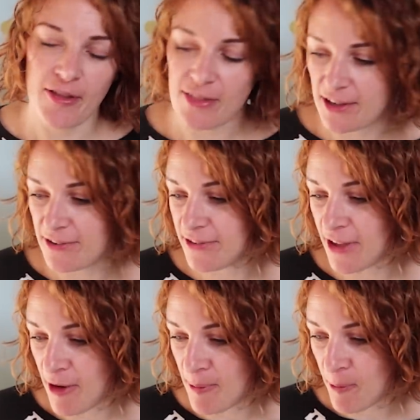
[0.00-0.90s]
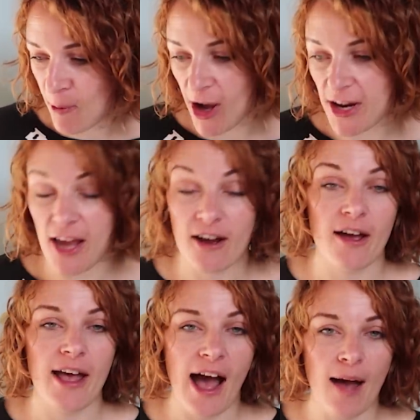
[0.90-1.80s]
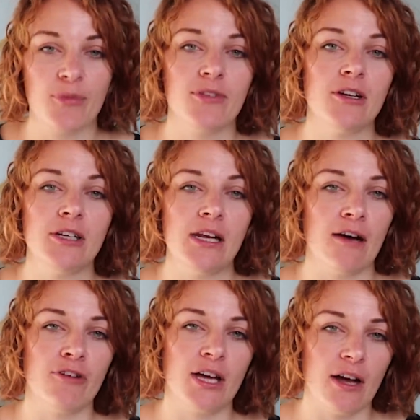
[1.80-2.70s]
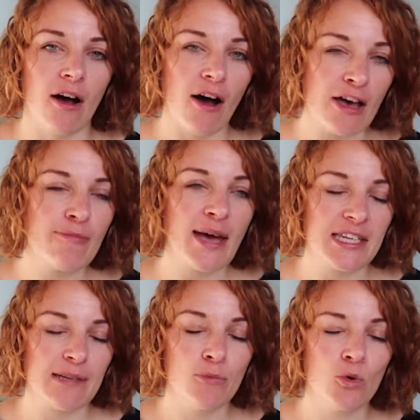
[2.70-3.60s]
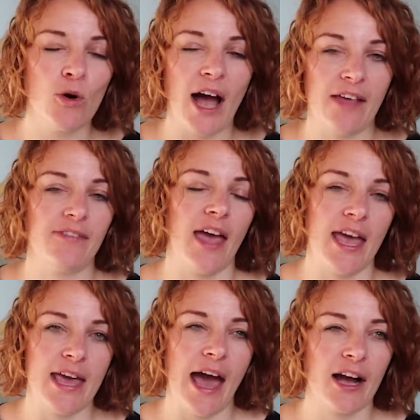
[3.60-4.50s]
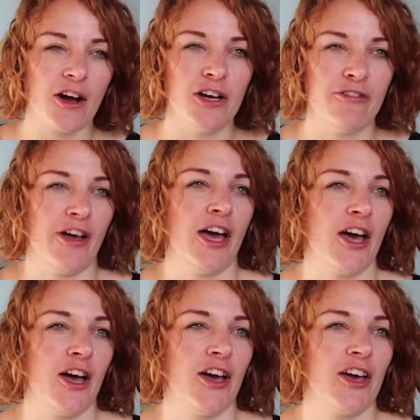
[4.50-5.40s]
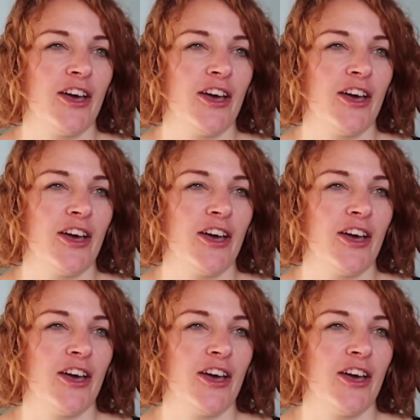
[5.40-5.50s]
one and I absolutely love it. I've made it more as a kind of a